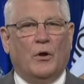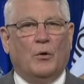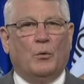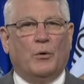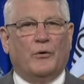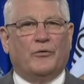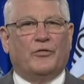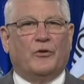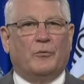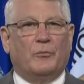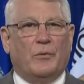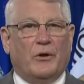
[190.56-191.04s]

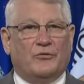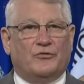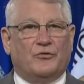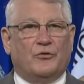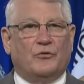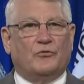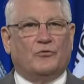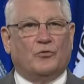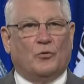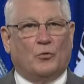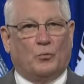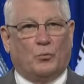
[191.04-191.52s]
with the
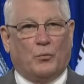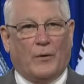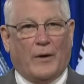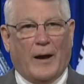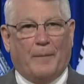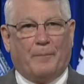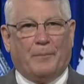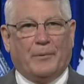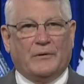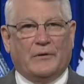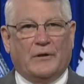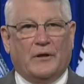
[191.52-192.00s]
mission to
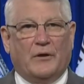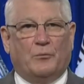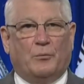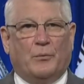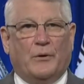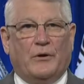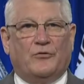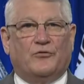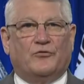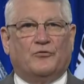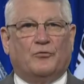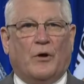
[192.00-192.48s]
rapidly
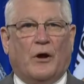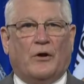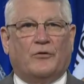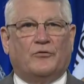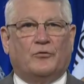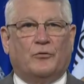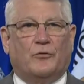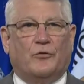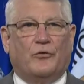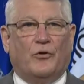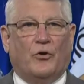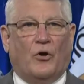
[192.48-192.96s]
restructure